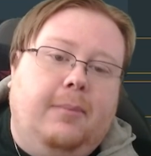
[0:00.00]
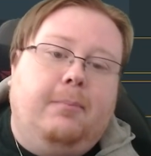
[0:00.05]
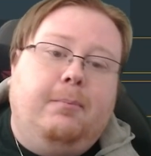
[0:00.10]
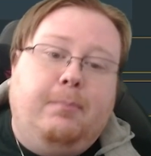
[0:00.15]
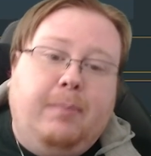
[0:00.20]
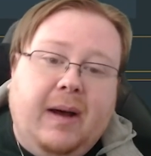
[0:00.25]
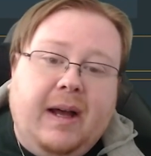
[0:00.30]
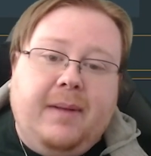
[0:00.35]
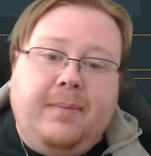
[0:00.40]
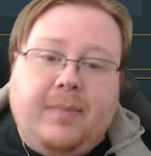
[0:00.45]

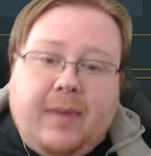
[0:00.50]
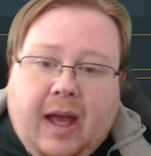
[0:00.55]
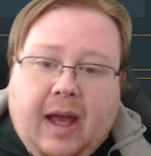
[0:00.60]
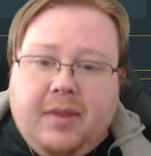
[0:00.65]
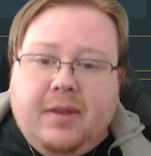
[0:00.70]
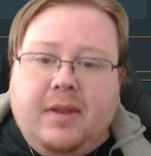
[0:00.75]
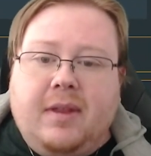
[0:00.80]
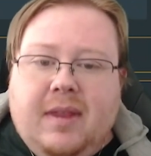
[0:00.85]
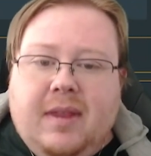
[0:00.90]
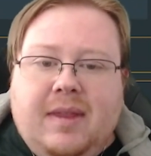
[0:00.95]
But
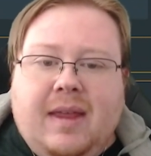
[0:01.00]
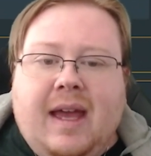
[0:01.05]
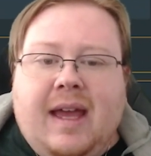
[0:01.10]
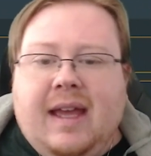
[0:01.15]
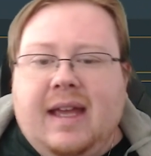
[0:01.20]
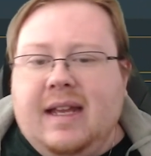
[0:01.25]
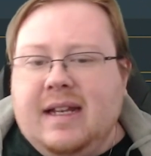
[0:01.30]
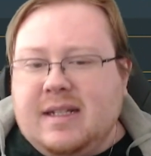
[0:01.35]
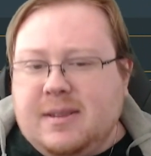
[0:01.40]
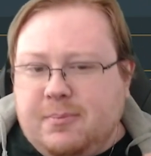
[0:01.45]
other than that,
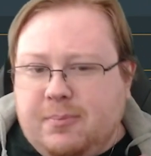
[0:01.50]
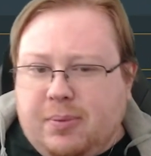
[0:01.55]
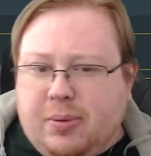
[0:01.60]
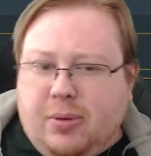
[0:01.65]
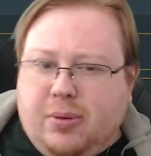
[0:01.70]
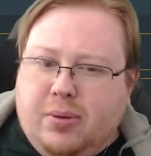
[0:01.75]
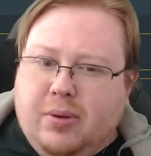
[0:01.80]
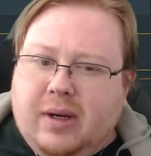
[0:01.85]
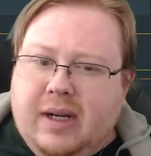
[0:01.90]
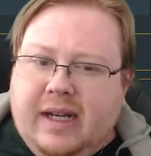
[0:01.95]
it's
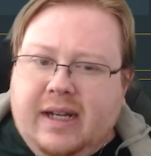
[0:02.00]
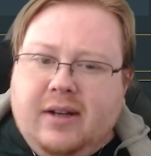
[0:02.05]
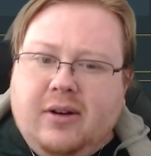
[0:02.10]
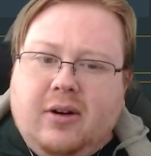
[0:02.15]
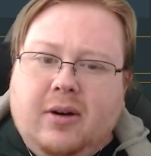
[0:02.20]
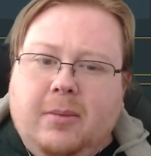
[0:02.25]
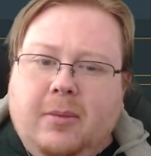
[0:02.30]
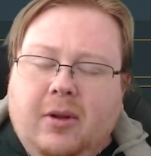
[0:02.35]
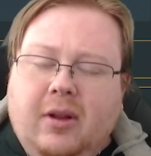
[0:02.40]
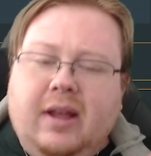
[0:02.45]
pretty
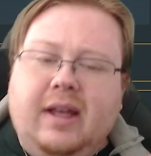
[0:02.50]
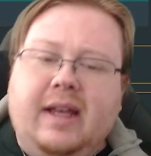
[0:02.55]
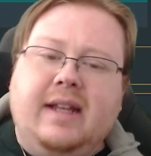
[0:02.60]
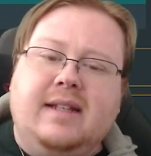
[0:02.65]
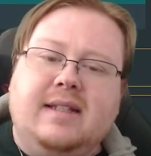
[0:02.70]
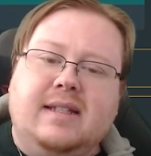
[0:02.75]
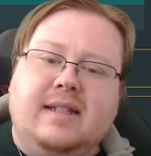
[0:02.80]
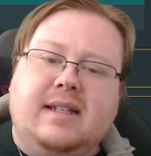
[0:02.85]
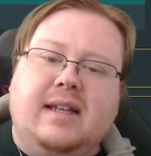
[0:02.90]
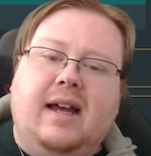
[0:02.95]
normal.
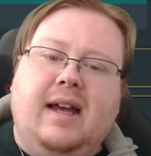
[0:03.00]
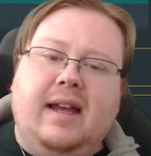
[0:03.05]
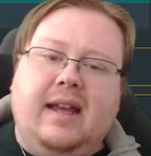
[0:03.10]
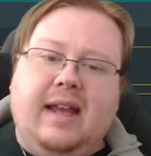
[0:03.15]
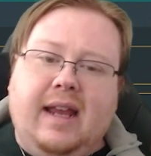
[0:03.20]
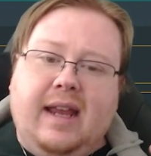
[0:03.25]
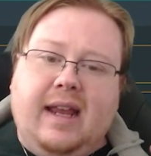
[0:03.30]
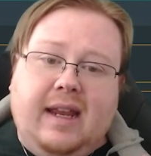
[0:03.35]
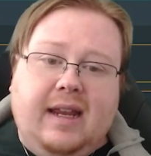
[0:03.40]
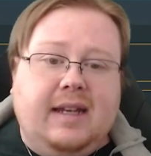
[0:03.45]
It's got
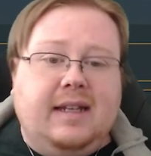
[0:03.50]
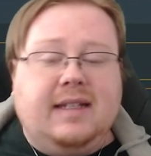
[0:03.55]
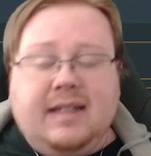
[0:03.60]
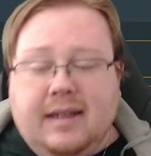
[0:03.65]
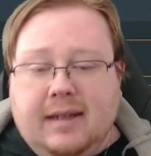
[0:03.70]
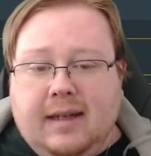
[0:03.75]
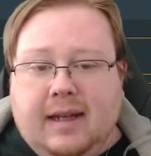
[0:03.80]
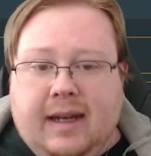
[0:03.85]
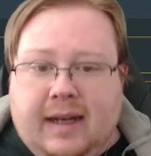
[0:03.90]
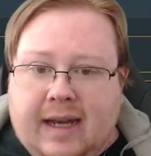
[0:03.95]
an
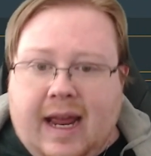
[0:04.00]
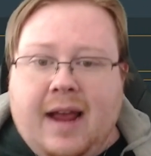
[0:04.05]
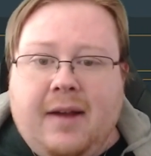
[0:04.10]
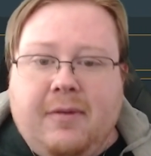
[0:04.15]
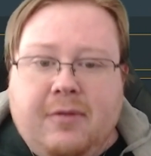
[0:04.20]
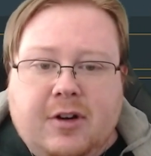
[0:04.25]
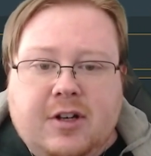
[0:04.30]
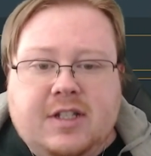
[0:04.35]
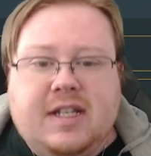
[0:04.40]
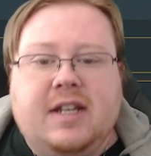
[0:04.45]

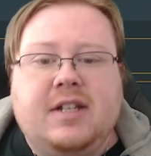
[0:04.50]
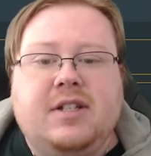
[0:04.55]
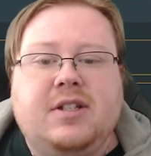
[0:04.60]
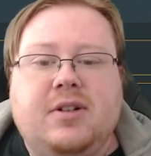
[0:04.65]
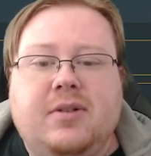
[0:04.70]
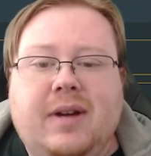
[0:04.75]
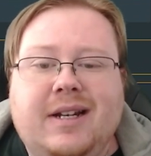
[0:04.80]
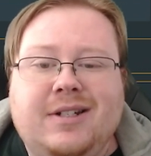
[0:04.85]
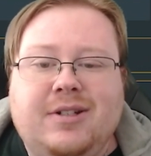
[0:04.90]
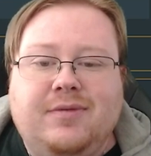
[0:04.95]
average sensor
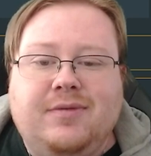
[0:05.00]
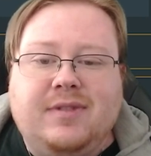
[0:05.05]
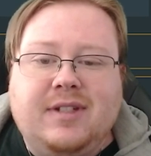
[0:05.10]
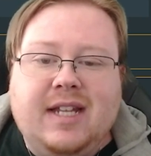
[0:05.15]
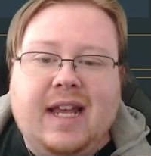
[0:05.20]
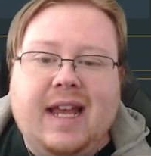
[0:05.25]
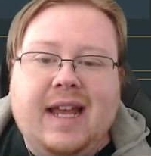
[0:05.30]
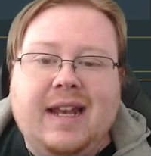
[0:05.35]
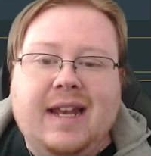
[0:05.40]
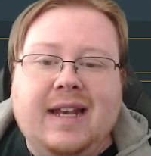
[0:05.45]
range of
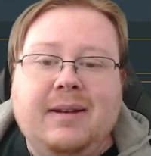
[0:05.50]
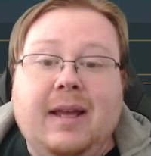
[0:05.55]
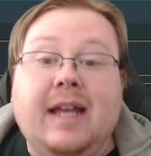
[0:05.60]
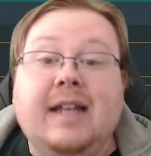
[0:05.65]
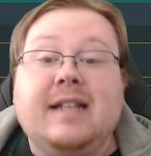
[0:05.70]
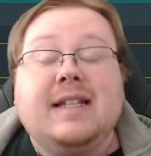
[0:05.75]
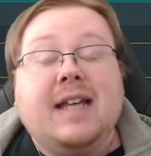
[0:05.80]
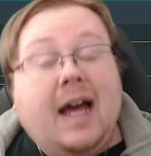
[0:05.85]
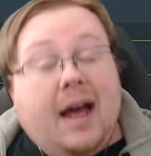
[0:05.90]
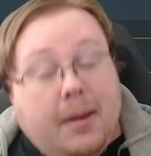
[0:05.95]
10.
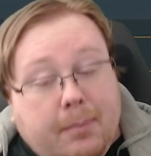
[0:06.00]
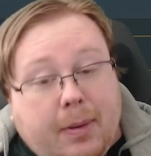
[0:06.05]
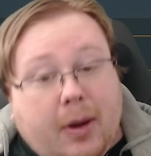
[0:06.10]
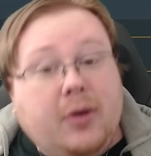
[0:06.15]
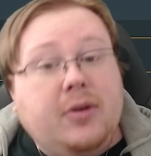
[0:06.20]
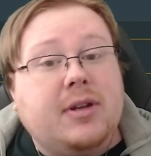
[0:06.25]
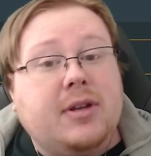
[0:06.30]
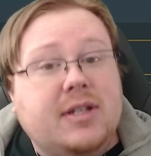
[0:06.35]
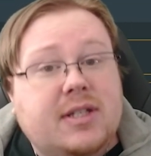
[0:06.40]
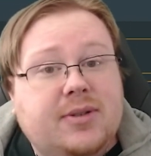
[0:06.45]
It's got a
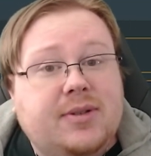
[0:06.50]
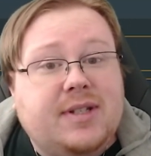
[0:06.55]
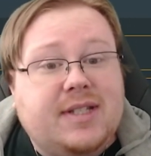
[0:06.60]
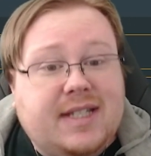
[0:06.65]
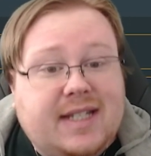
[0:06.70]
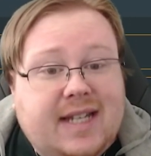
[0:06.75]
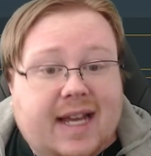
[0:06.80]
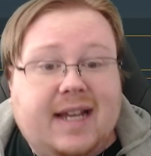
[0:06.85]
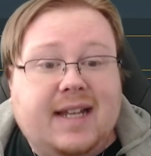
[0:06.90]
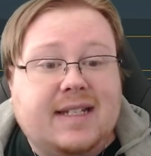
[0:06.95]
bonus to its
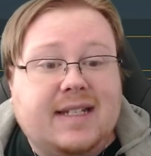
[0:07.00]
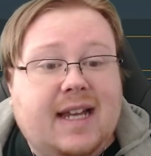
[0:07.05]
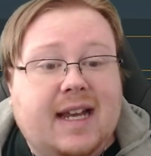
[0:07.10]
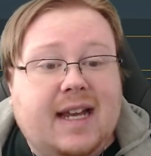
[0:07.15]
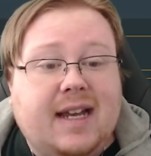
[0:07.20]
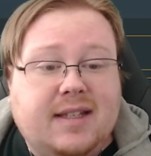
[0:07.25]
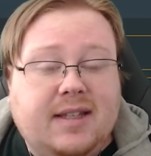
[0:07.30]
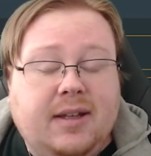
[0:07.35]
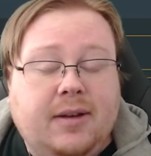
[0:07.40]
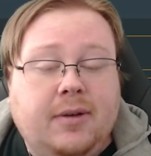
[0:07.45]
tech
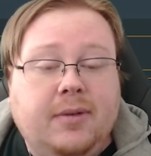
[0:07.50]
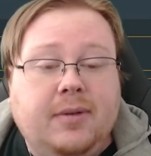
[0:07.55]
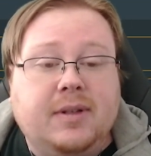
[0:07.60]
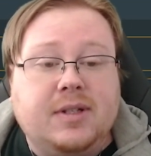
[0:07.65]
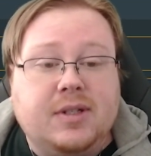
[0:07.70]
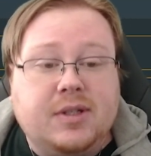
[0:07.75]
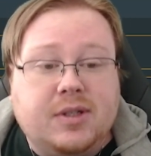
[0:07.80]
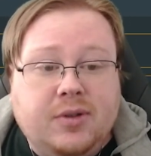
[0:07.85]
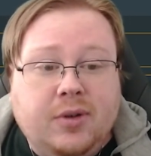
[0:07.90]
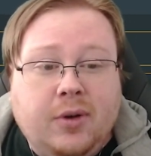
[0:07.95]
attack though, which
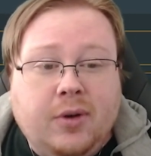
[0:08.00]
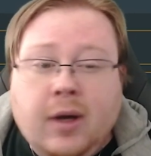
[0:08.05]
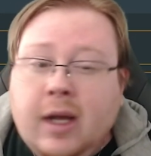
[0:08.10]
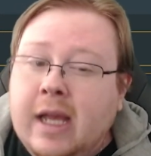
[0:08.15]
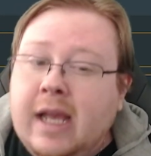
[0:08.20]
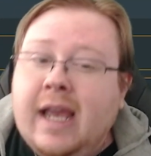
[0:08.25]
is cool,